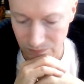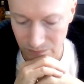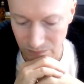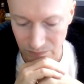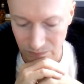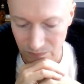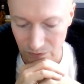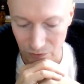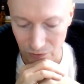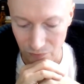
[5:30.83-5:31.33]

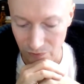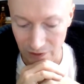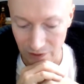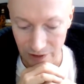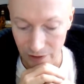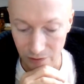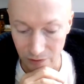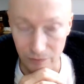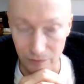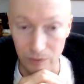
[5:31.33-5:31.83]
just really
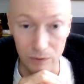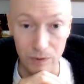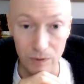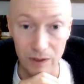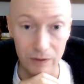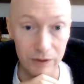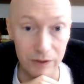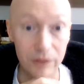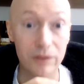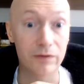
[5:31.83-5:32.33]
useful as
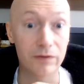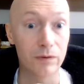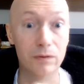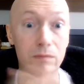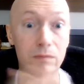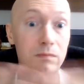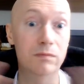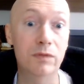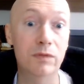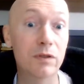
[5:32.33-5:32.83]
well. Useful.
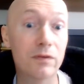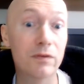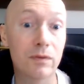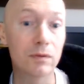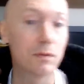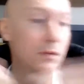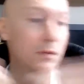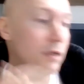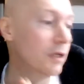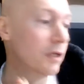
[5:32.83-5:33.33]

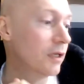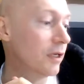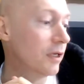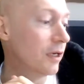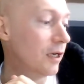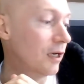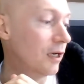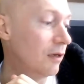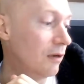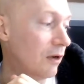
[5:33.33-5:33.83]

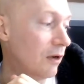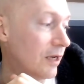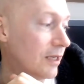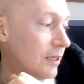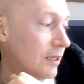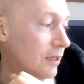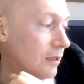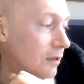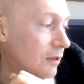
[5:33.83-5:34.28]
Like it.